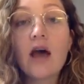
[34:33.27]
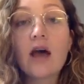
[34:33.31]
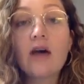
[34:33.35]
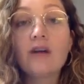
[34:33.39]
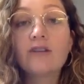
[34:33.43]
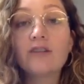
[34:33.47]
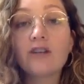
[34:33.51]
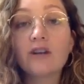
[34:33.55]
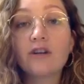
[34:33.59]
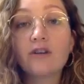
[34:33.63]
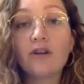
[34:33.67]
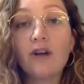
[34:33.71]

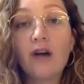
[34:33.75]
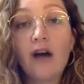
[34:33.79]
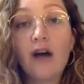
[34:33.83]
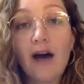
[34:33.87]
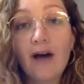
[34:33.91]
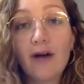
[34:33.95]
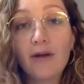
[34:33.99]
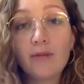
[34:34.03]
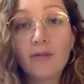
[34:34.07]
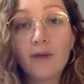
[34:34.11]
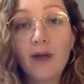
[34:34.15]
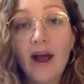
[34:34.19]
general
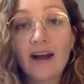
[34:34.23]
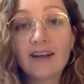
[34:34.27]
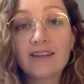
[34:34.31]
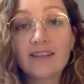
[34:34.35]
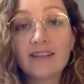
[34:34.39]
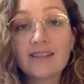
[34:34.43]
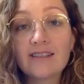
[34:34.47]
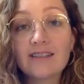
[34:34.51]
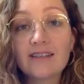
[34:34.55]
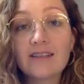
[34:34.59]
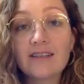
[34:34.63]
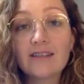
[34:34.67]
health
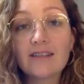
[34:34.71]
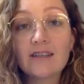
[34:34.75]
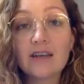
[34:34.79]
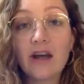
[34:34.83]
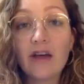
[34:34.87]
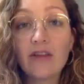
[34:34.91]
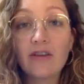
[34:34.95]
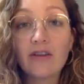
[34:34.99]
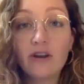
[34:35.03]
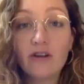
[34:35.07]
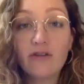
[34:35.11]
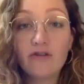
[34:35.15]
practices, resources and
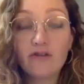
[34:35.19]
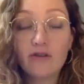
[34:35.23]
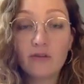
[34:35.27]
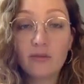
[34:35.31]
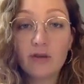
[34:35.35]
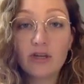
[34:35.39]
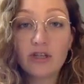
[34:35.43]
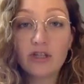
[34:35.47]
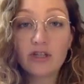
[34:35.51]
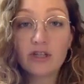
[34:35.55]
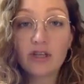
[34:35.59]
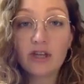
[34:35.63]
other
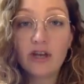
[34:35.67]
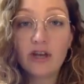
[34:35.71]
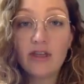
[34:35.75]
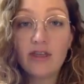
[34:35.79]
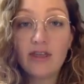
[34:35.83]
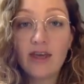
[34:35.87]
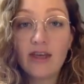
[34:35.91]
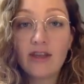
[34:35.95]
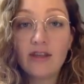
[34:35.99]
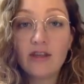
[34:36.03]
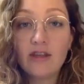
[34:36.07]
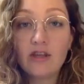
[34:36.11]
information
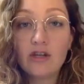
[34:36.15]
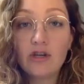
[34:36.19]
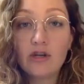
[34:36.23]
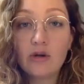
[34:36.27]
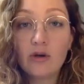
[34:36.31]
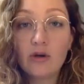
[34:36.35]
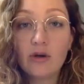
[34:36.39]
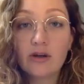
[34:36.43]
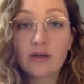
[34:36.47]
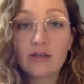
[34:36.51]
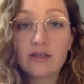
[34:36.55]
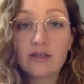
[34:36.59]
that the New
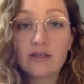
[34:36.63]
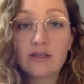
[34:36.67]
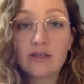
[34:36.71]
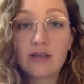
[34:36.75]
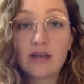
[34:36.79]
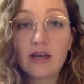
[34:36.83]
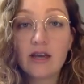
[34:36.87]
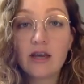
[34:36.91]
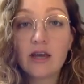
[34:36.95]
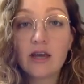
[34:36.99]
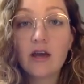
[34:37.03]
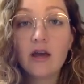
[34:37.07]
York
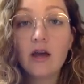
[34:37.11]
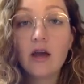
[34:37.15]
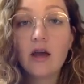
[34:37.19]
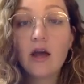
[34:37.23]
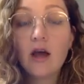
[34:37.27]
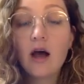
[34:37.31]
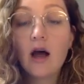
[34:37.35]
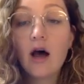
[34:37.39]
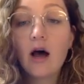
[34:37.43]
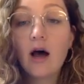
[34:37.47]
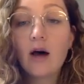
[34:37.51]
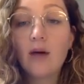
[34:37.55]
State
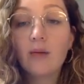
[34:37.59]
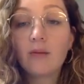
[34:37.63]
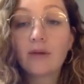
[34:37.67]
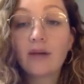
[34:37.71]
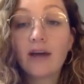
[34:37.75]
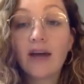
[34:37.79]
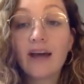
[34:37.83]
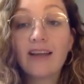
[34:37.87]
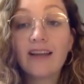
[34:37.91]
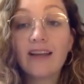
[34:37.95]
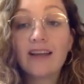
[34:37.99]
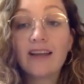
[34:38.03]

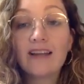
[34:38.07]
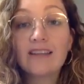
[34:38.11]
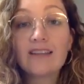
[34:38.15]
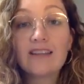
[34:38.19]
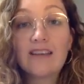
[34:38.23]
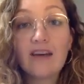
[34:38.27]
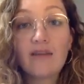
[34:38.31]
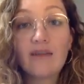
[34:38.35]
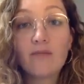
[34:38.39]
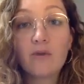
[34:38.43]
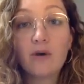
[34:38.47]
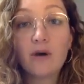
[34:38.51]
guidelines
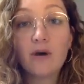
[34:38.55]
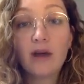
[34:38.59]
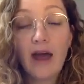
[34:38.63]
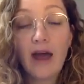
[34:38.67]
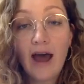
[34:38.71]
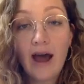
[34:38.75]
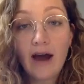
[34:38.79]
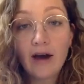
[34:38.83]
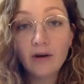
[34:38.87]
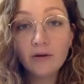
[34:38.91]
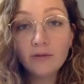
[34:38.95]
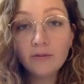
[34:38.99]
have put
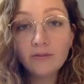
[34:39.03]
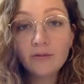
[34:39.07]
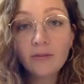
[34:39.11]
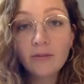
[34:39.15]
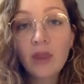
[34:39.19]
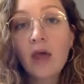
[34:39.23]
out.